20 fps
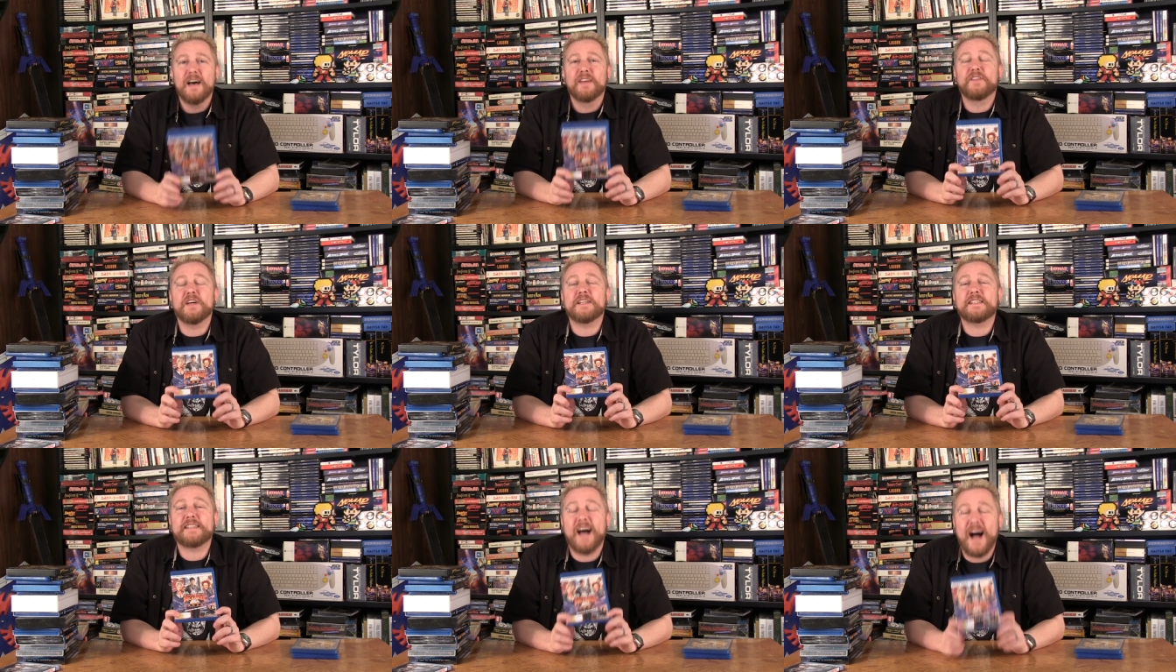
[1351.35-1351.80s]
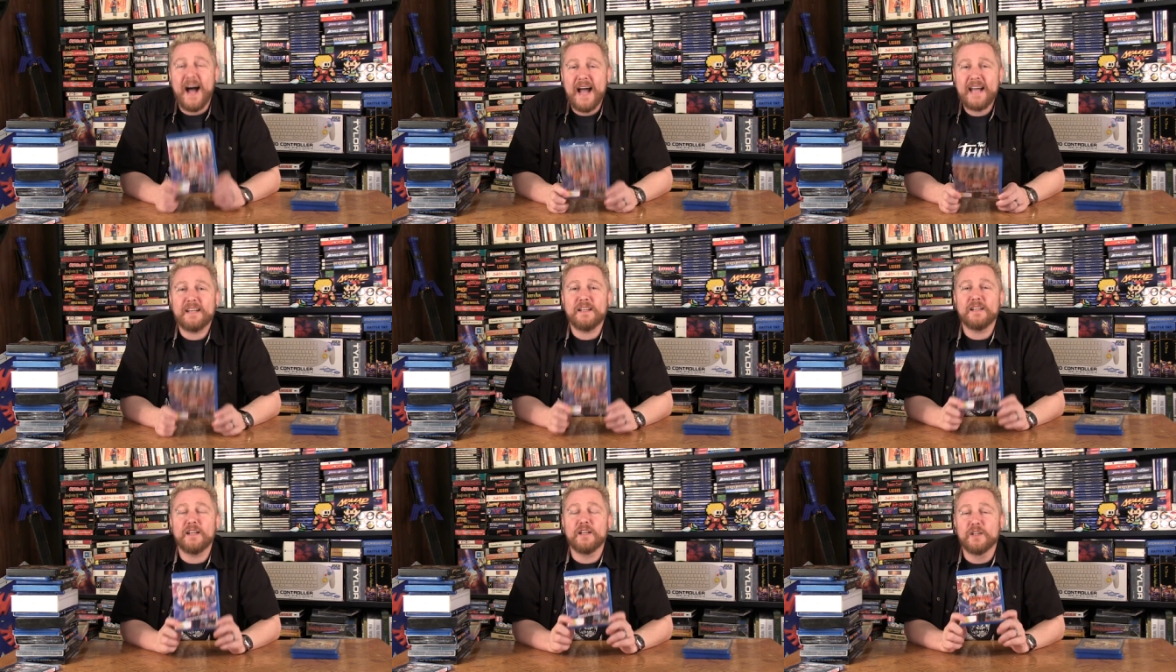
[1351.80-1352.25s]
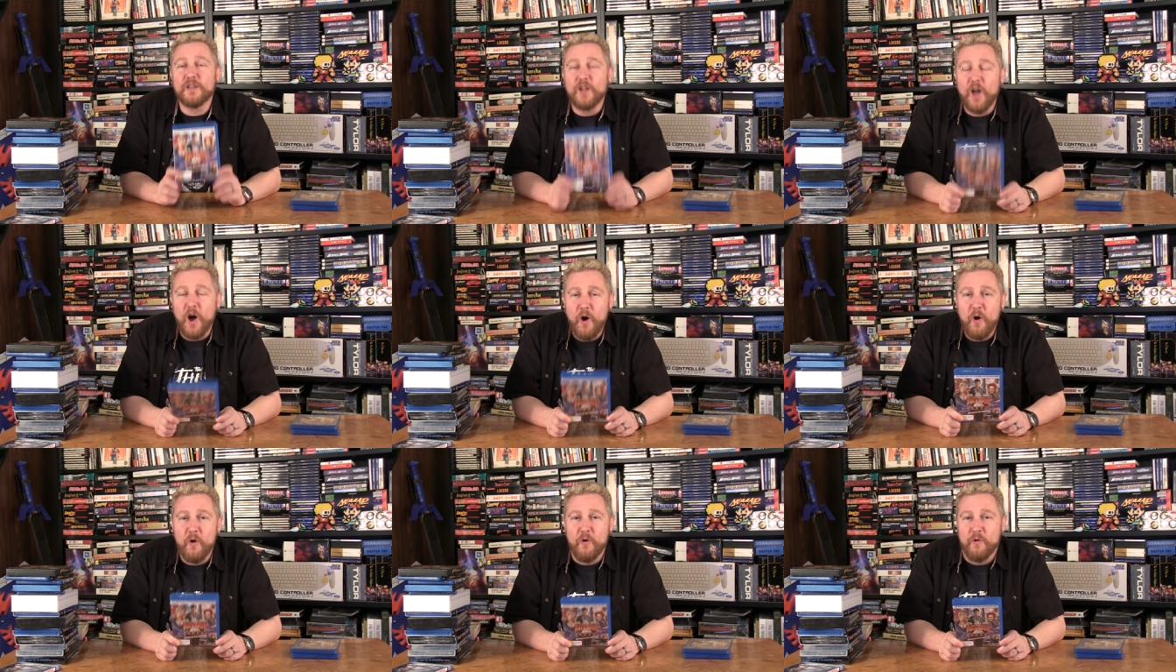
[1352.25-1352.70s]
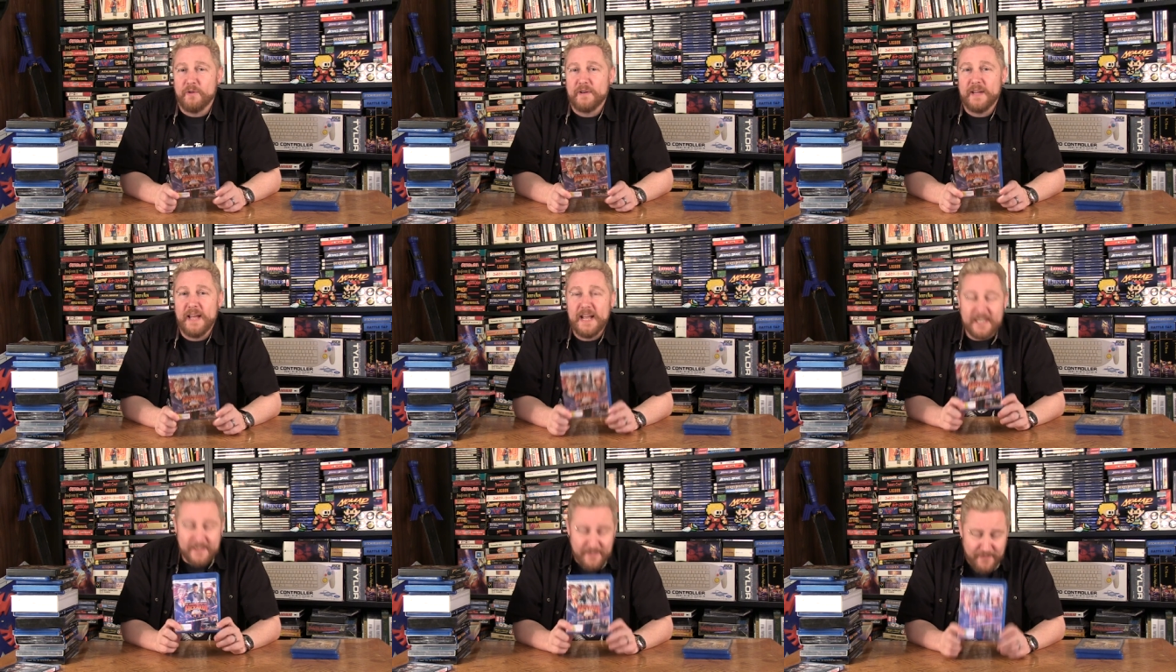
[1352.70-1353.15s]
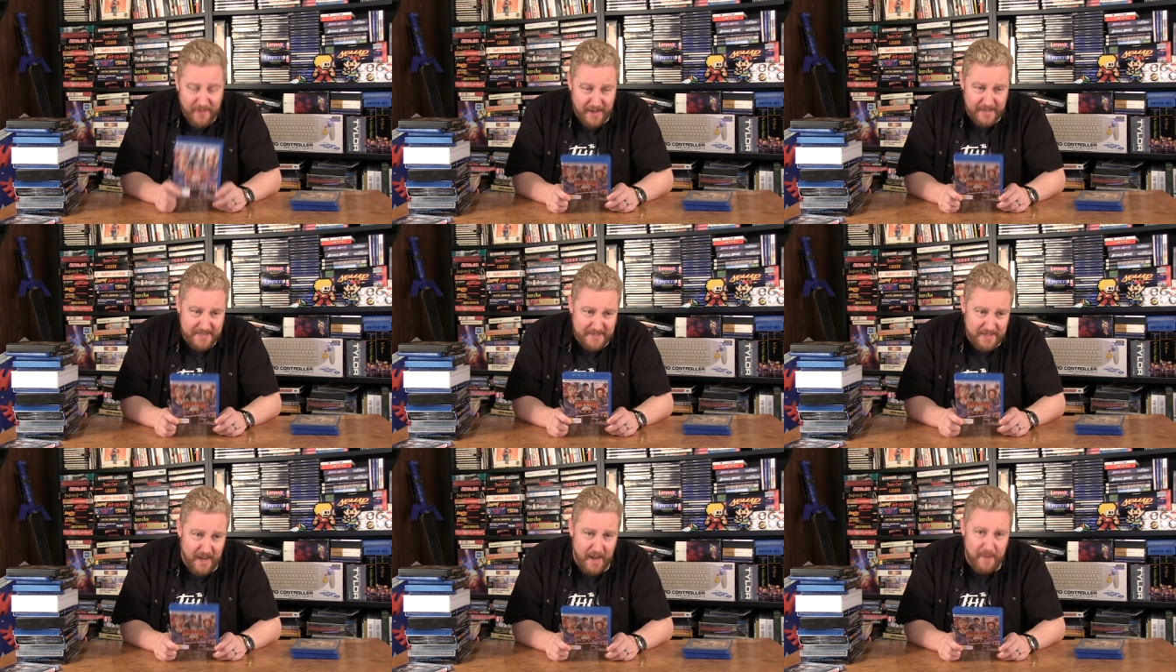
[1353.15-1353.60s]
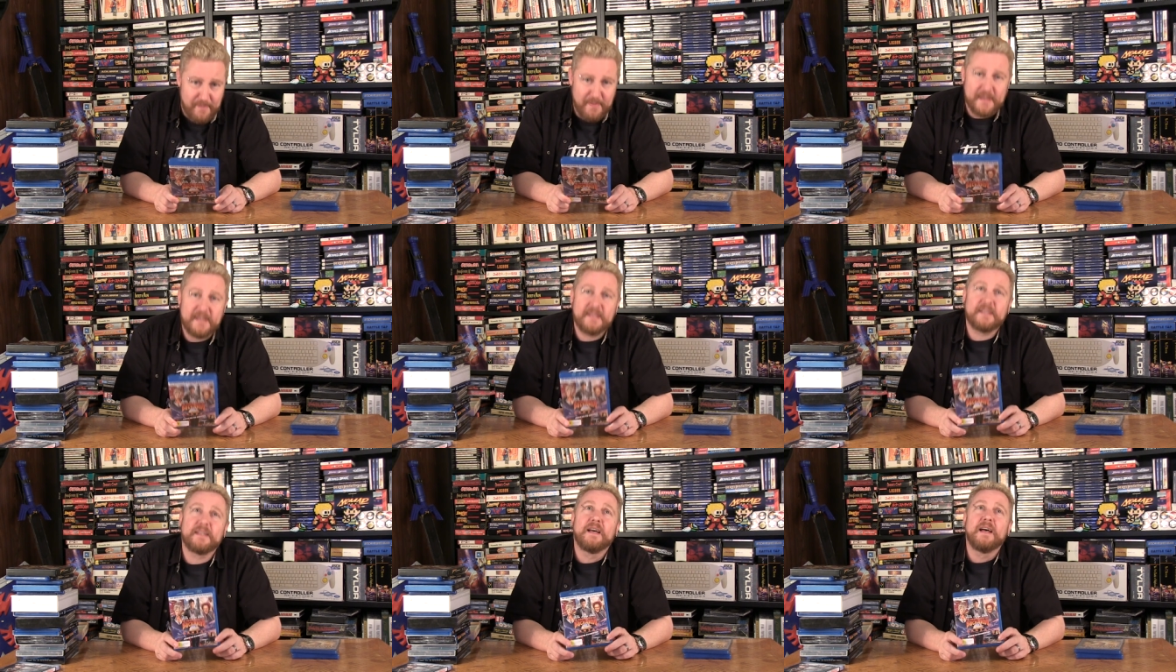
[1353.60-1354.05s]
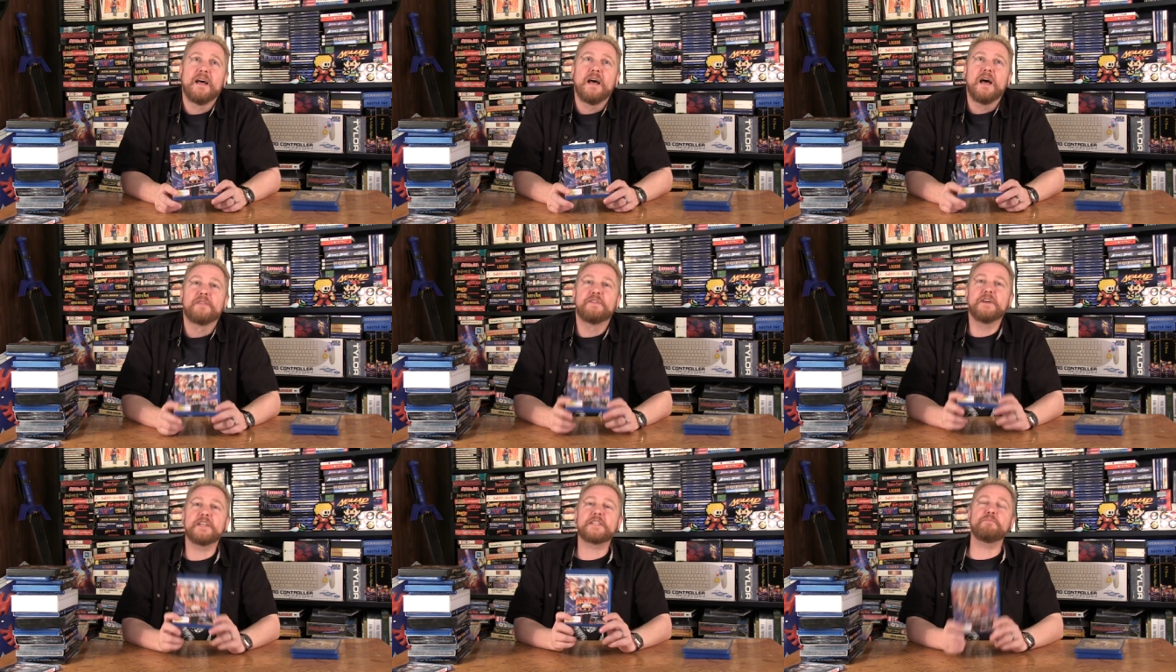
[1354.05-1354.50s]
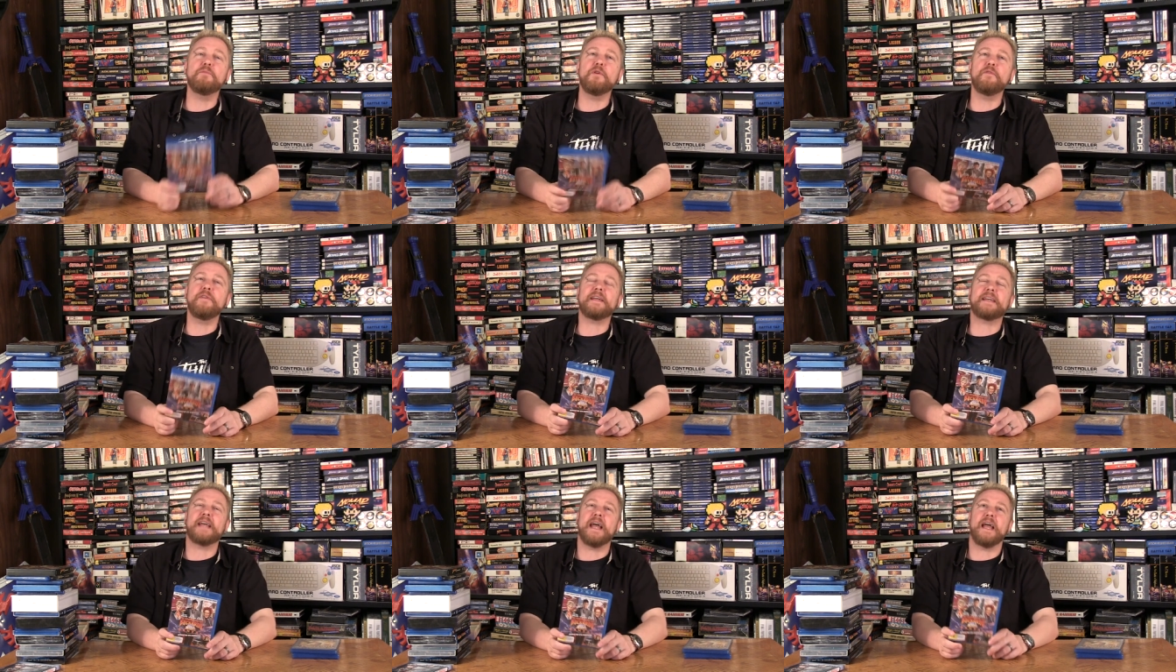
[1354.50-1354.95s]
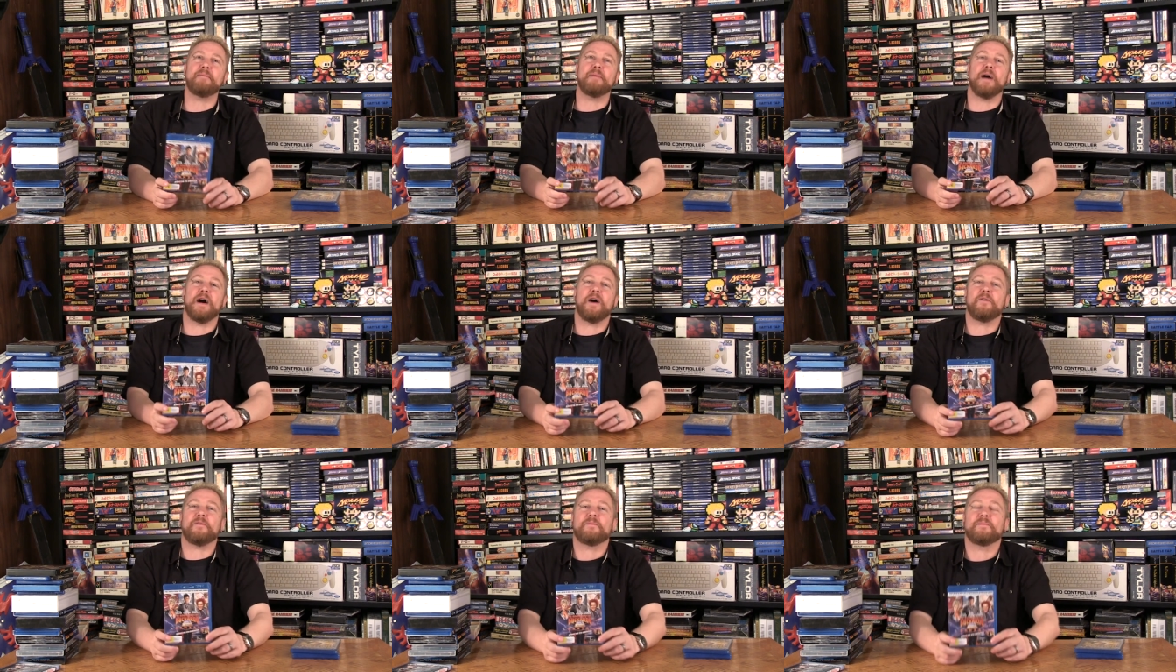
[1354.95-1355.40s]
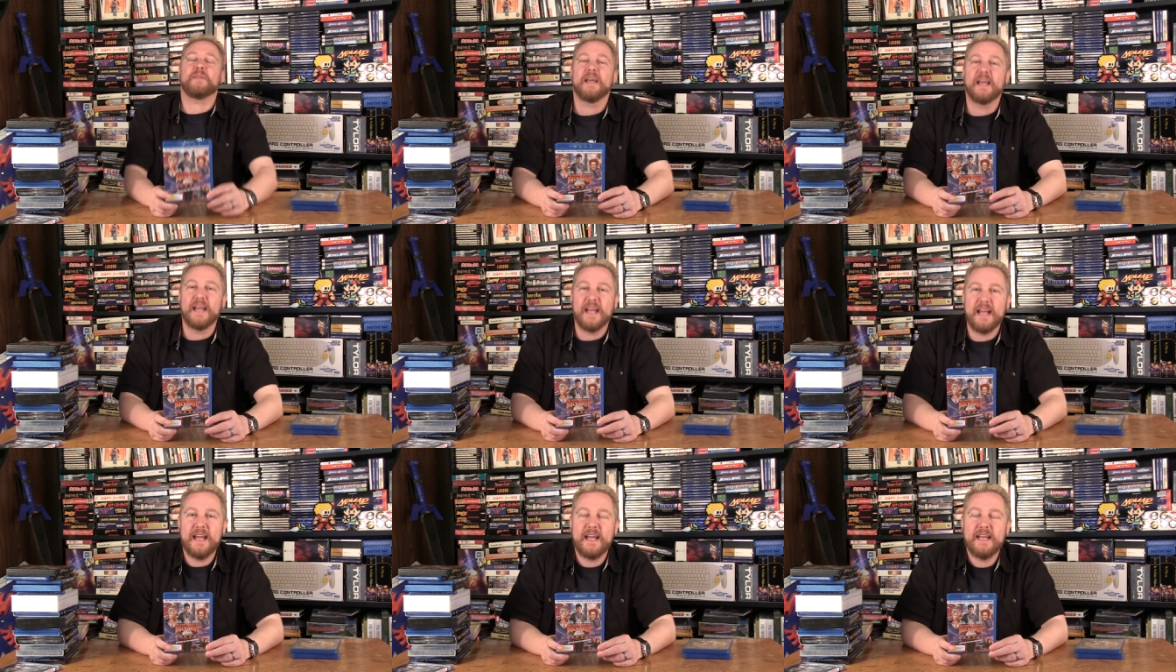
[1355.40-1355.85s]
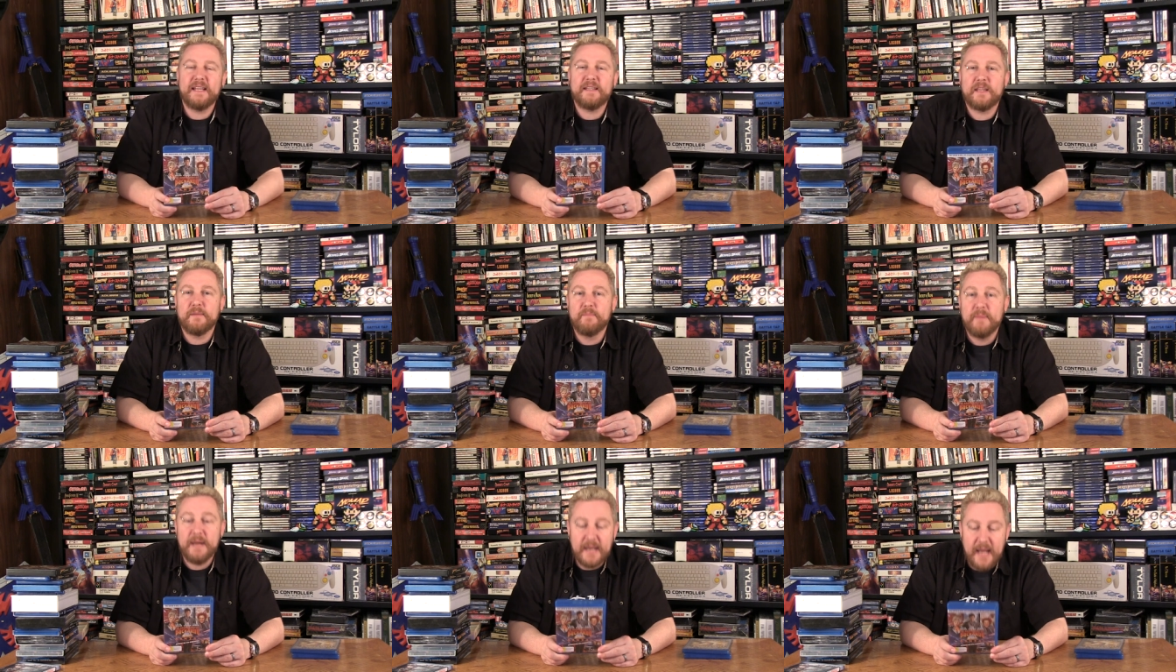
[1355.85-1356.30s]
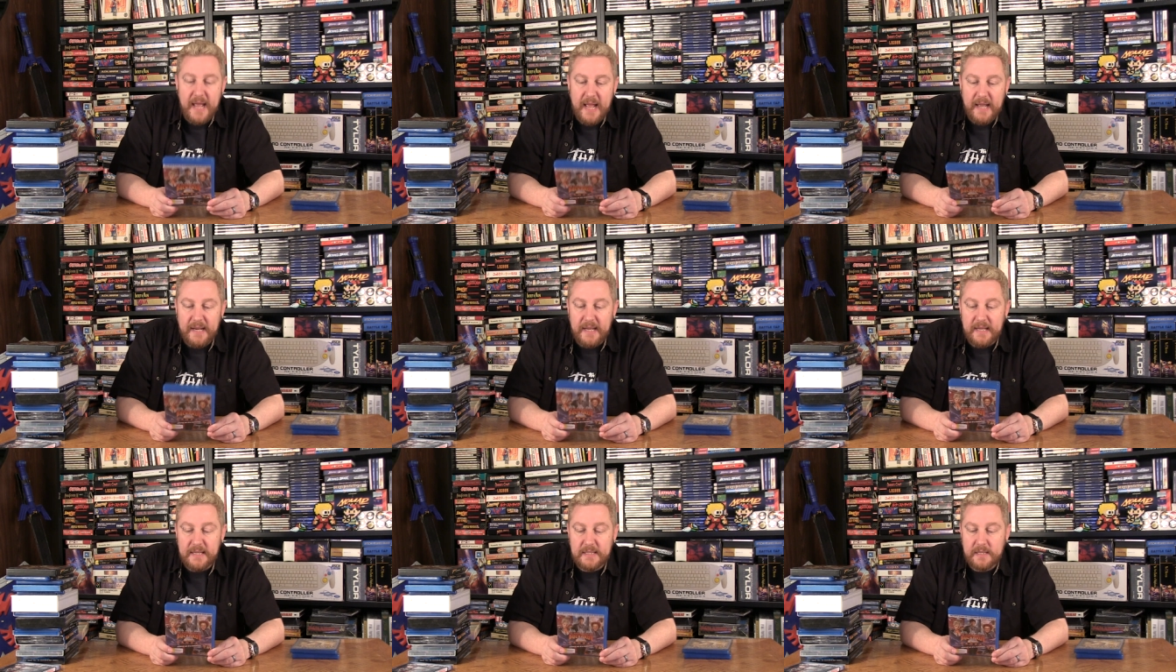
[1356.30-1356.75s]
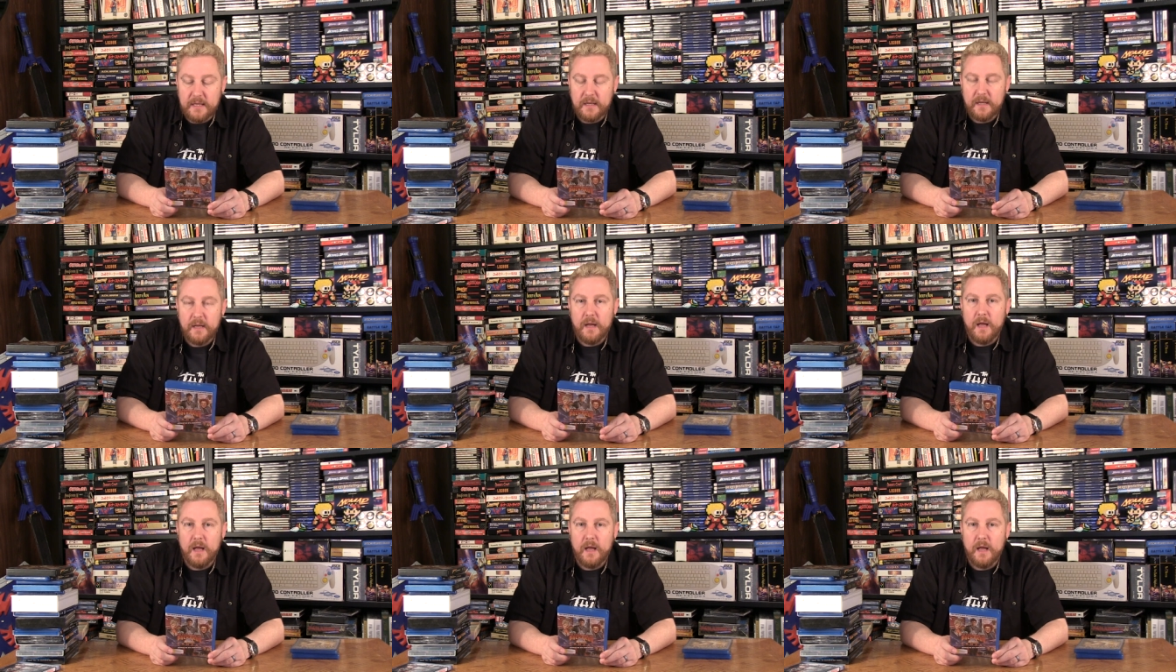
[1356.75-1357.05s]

The title alone is fucked up, and this movie came out in the mid 80s,